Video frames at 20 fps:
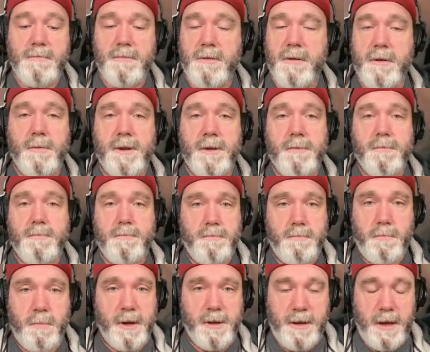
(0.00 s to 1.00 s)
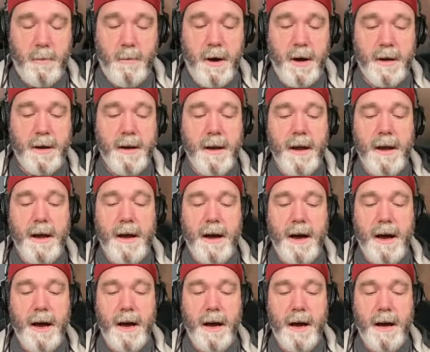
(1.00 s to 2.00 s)
Do with what they want.
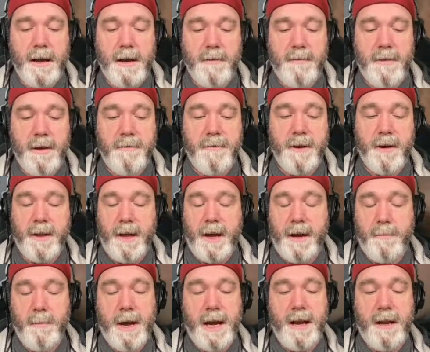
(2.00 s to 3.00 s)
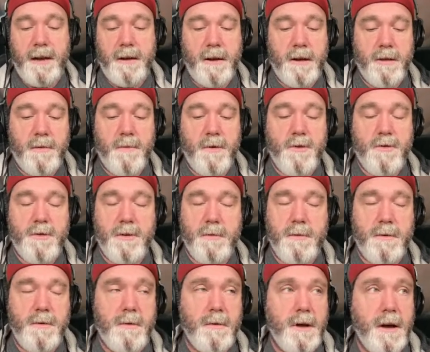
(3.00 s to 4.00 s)
And if they feel like making another
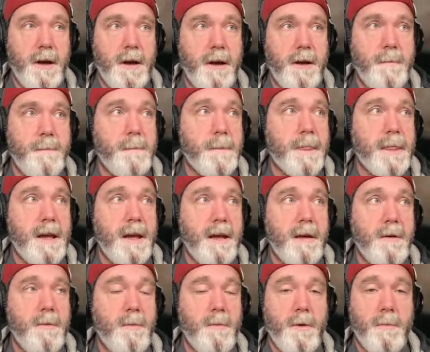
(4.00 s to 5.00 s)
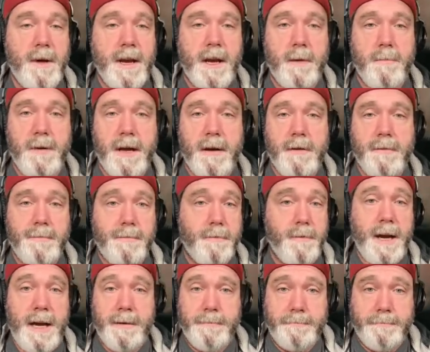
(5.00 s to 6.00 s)
version it will make it better,
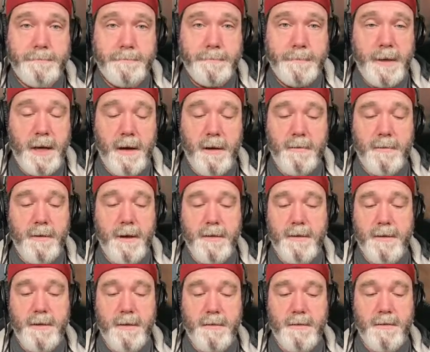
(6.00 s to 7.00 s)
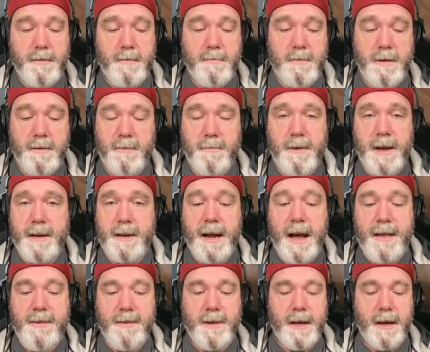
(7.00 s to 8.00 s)
great. That's
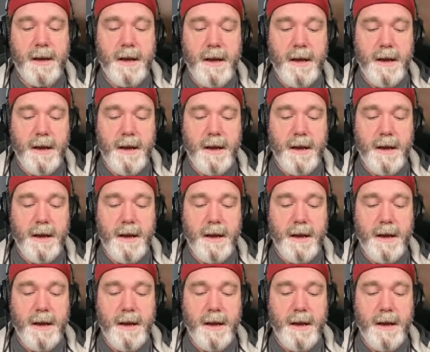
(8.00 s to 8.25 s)
fantastic.